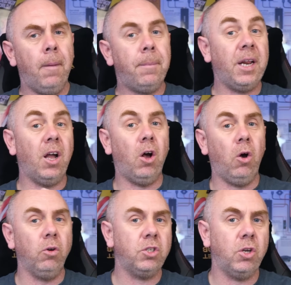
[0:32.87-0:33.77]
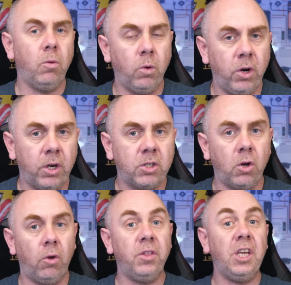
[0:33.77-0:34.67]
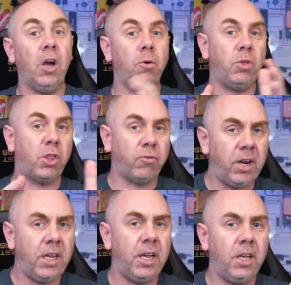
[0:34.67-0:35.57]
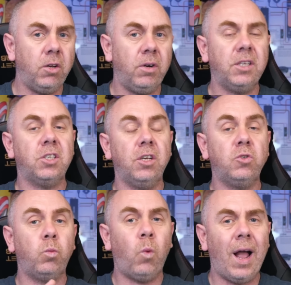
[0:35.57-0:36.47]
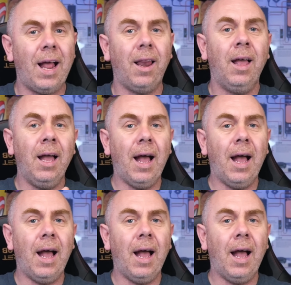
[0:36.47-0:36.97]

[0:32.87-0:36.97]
but it also works on the 03 E units as well